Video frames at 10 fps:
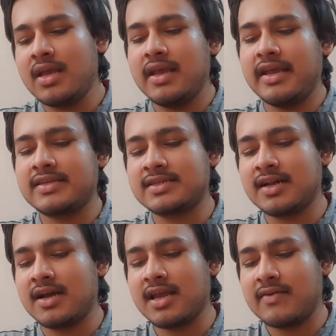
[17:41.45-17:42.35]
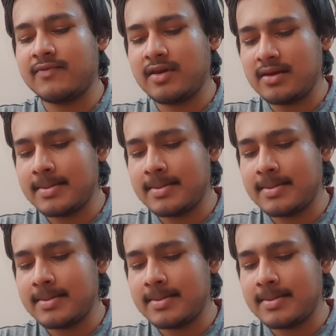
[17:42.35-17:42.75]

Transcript: extra careful